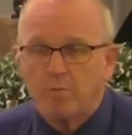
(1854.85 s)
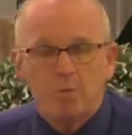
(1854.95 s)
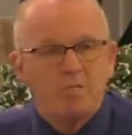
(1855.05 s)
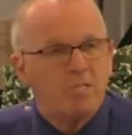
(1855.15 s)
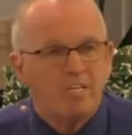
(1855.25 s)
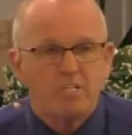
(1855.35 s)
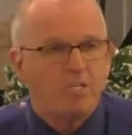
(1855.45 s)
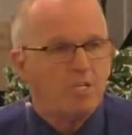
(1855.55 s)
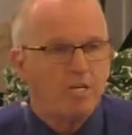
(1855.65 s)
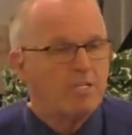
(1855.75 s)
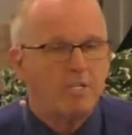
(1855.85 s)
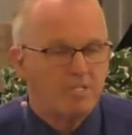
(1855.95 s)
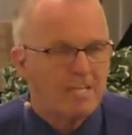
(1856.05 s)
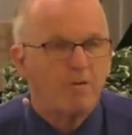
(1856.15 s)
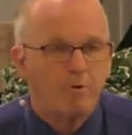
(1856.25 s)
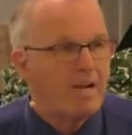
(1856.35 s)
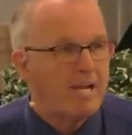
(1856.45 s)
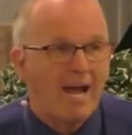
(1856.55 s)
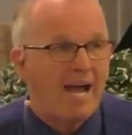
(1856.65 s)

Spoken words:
So he says, listen, you sent a great guy.